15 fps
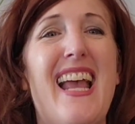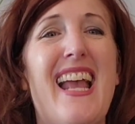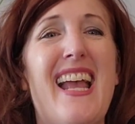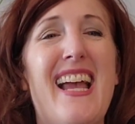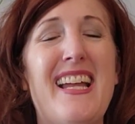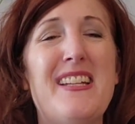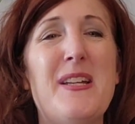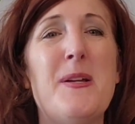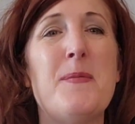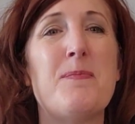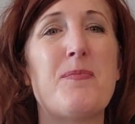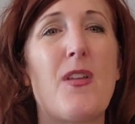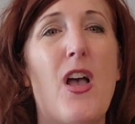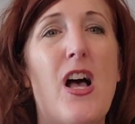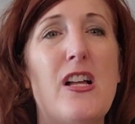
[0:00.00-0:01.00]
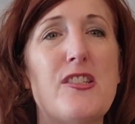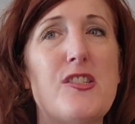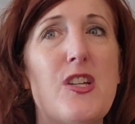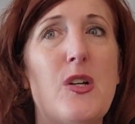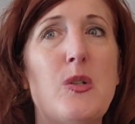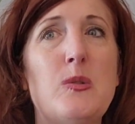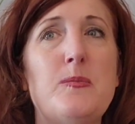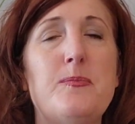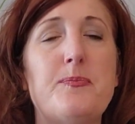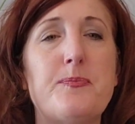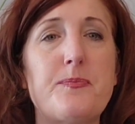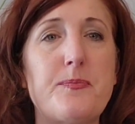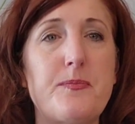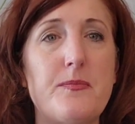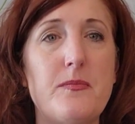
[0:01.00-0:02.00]
And also
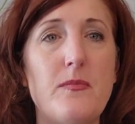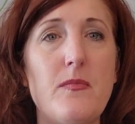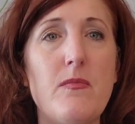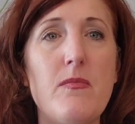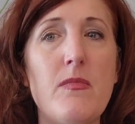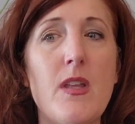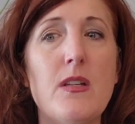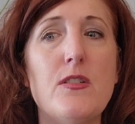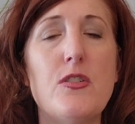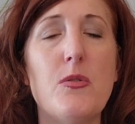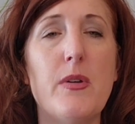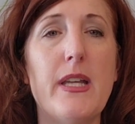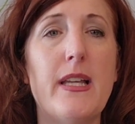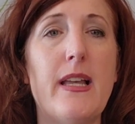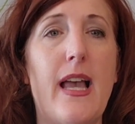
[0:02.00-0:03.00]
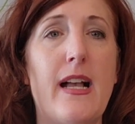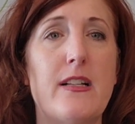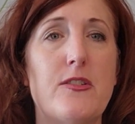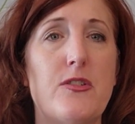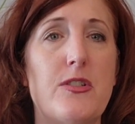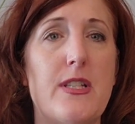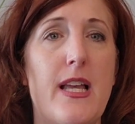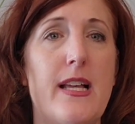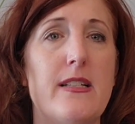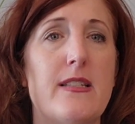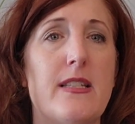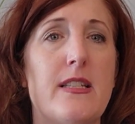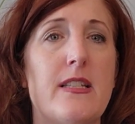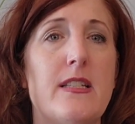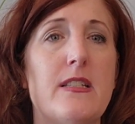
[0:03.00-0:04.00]
doing
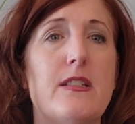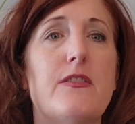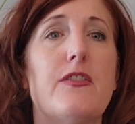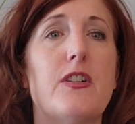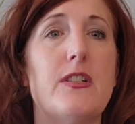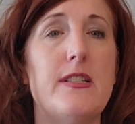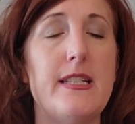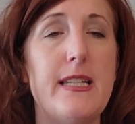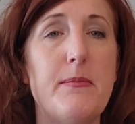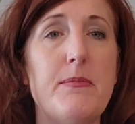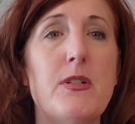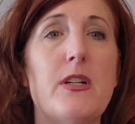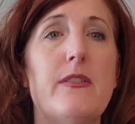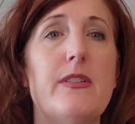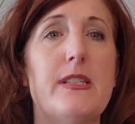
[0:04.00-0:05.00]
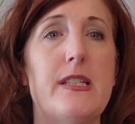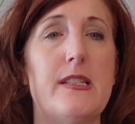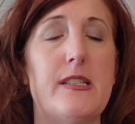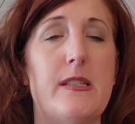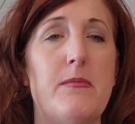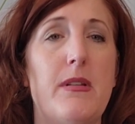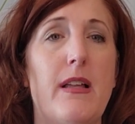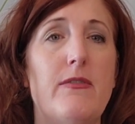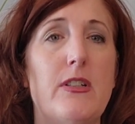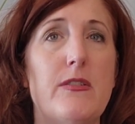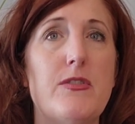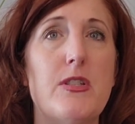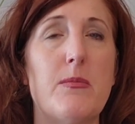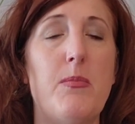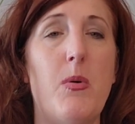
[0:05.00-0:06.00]
exercises for a deep nervous system level of
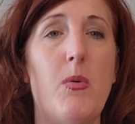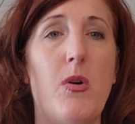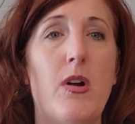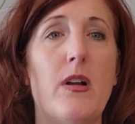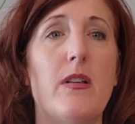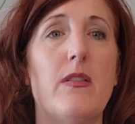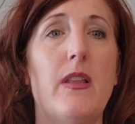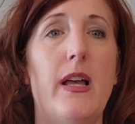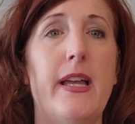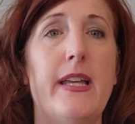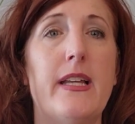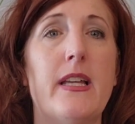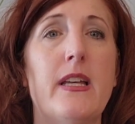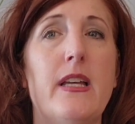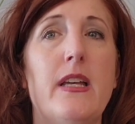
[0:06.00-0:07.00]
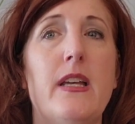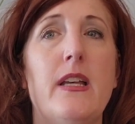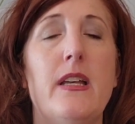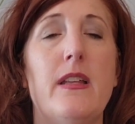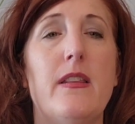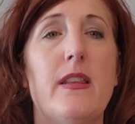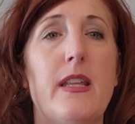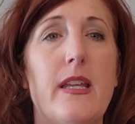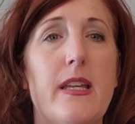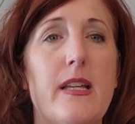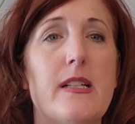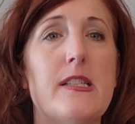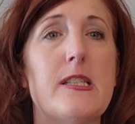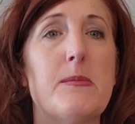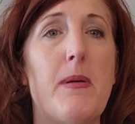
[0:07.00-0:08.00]
support, like
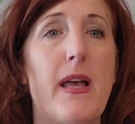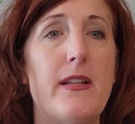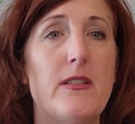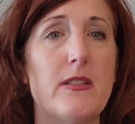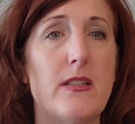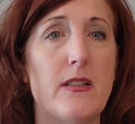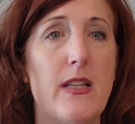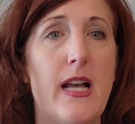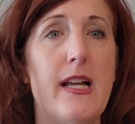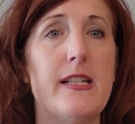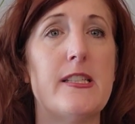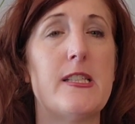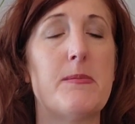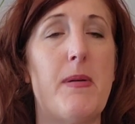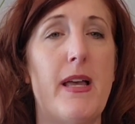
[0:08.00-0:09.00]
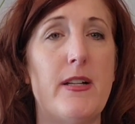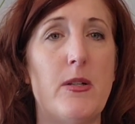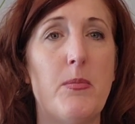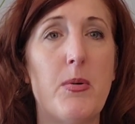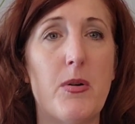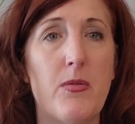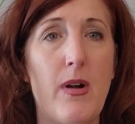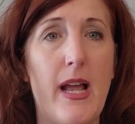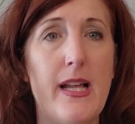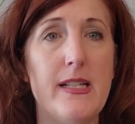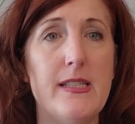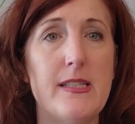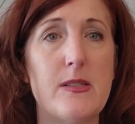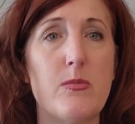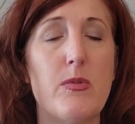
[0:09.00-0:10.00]
the spinal galant and spinal
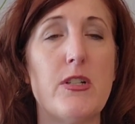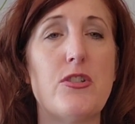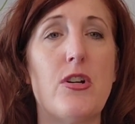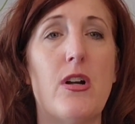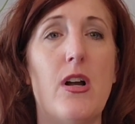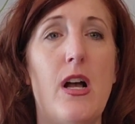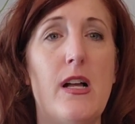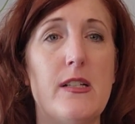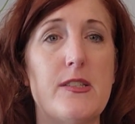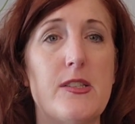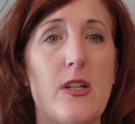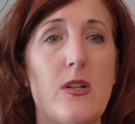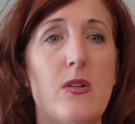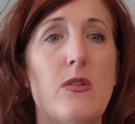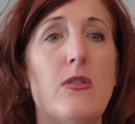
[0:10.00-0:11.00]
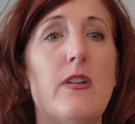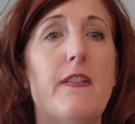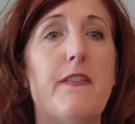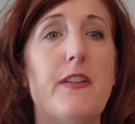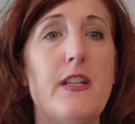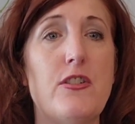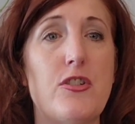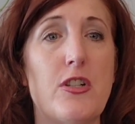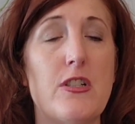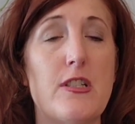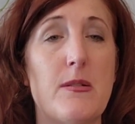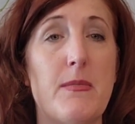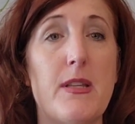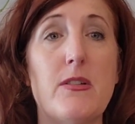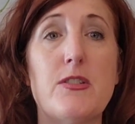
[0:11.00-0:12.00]
Perez, which are also featured.
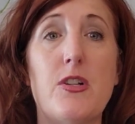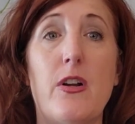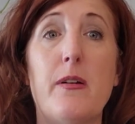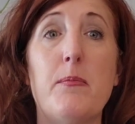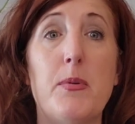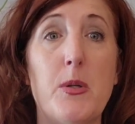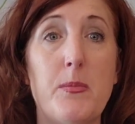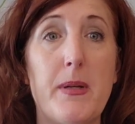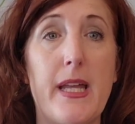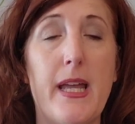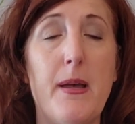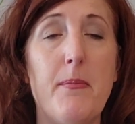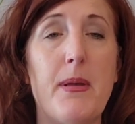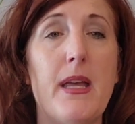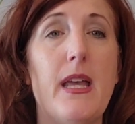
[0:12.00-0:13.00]
Some of those are in Poop Camp.